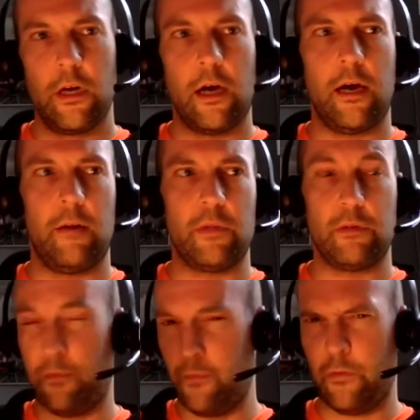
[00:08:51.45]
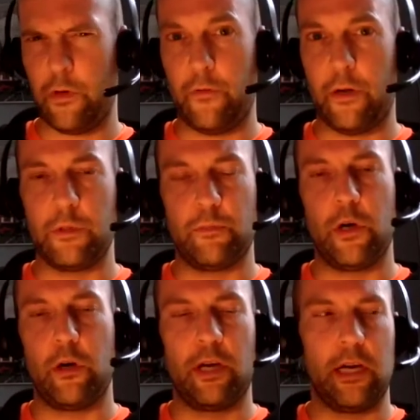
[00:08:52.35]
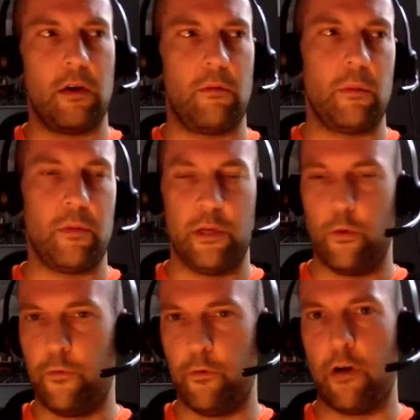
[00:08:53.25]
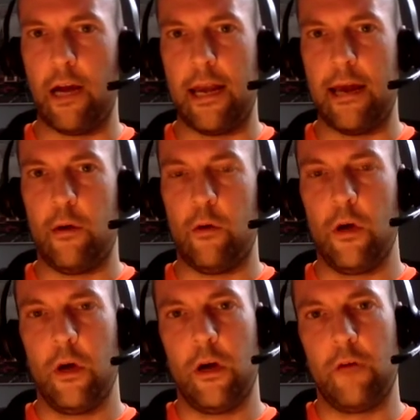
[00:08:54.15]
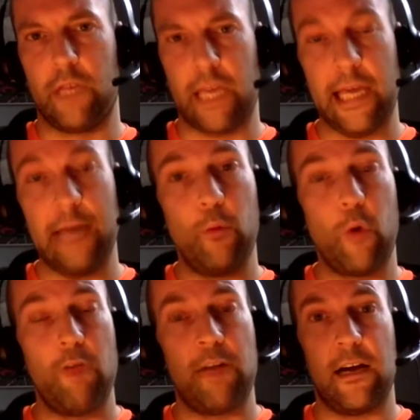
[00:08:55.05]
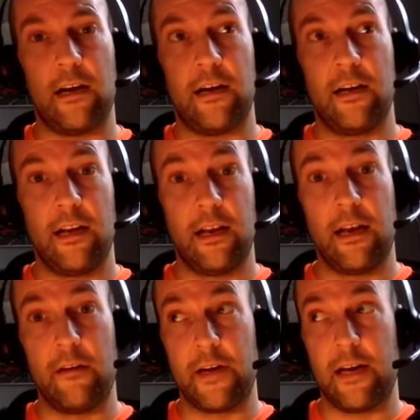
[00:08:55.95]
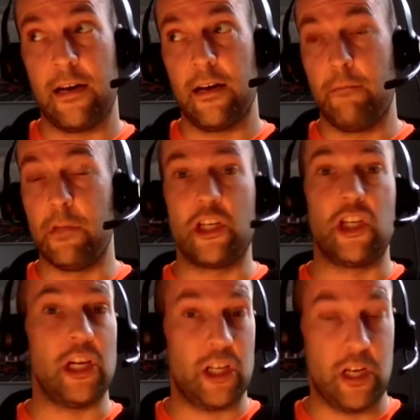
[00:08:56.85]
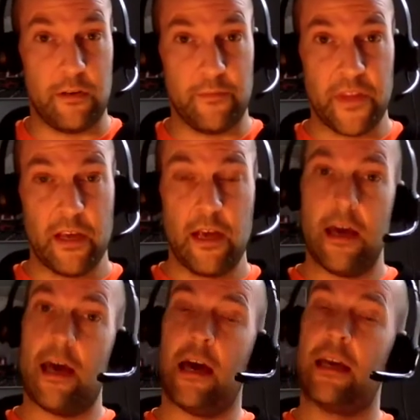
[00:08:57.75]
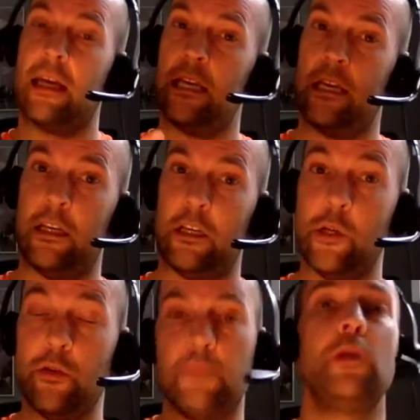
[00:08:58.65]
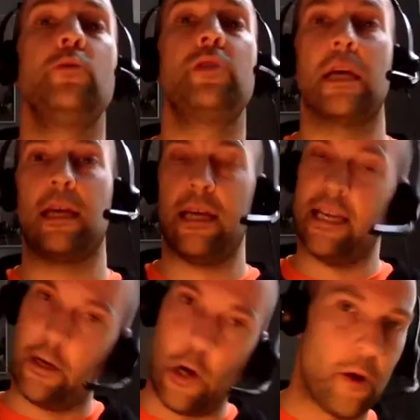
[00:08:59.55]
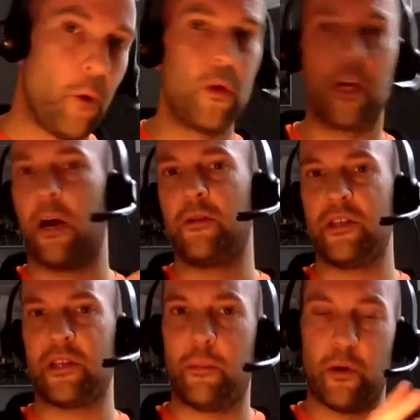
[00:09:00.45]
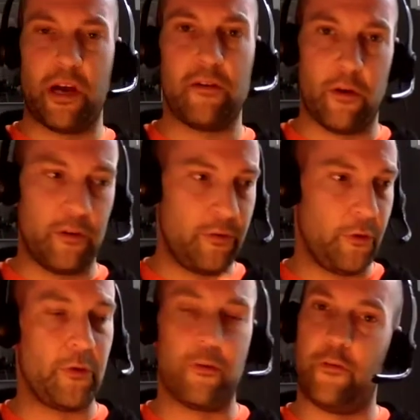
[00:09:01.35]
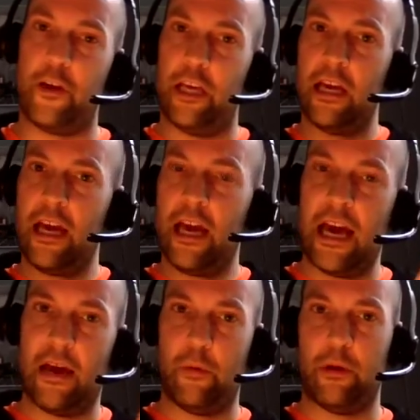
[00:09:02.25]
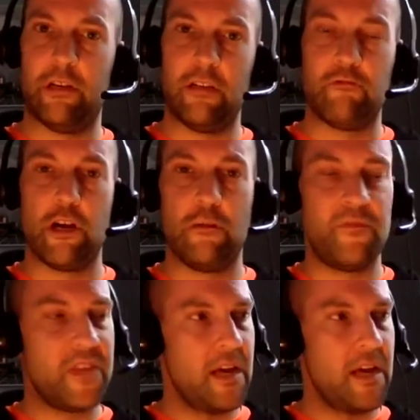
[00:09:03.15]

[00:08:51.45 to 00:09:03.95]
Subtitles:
There's a very famous book on it. Can't remember the author right now. Of king, warrior, lover, magician. And he used music. He got all the coaches up on the feet, and we were in the room.